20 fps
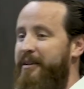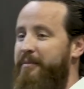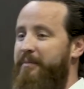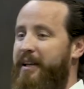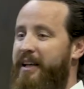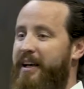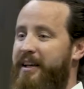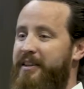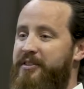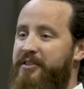
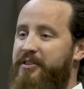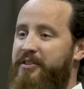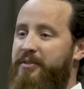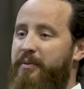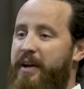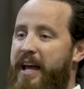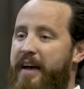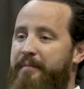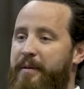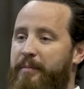Because
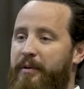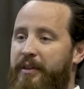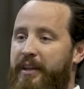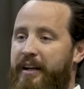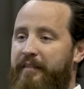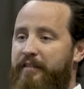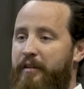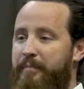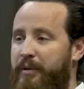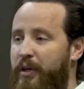we have people that
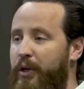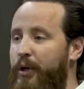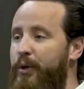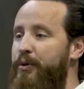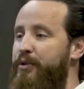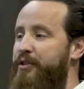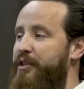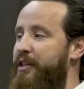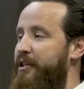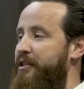have
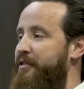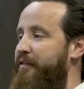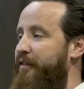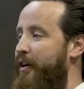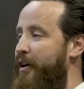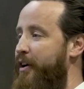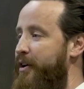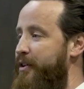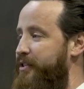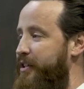abused this
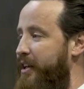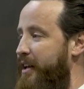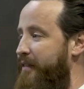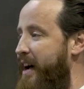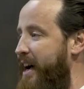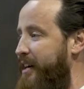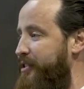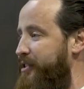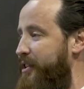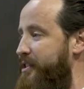verse and have
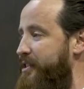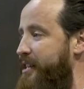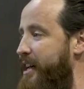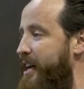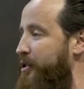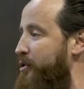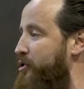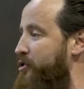actually said you